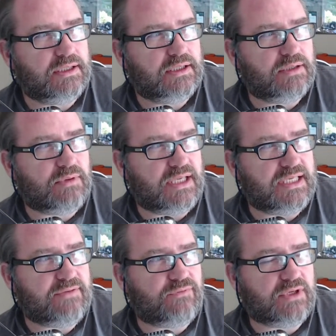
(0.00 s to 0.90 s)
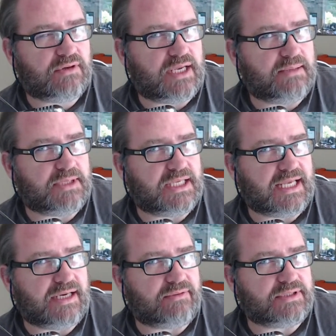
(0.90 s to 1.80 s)
You know what? I need to figure out how many
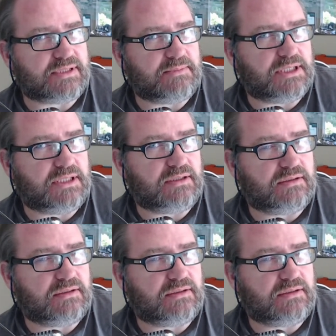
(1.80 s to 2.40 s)
calories I'm eating.